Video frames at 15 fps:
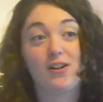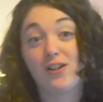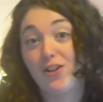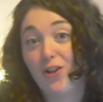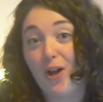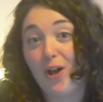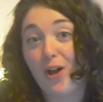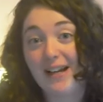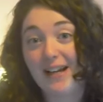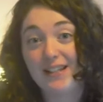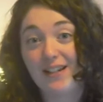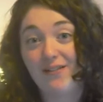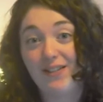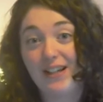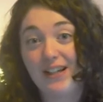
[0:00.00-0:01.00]
club
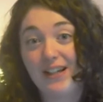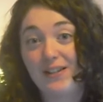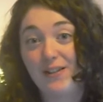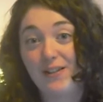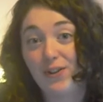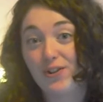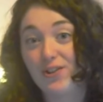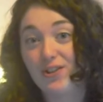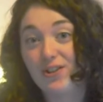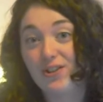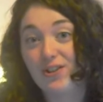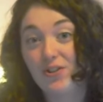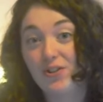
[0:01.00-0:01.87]
activities if you're still in